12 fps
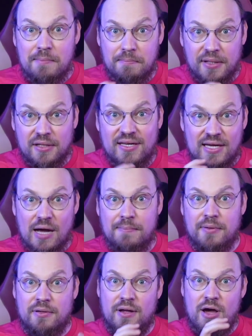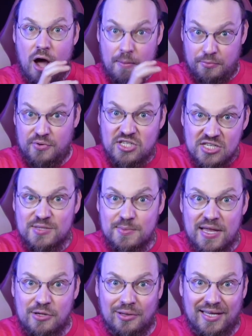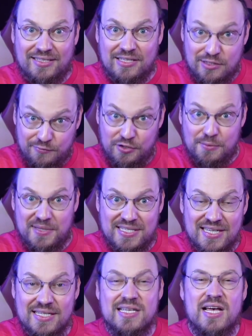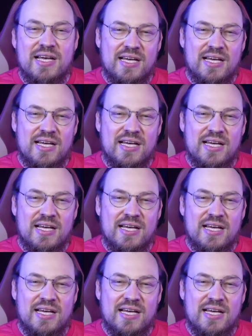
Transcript: building up an operations manual like this for your business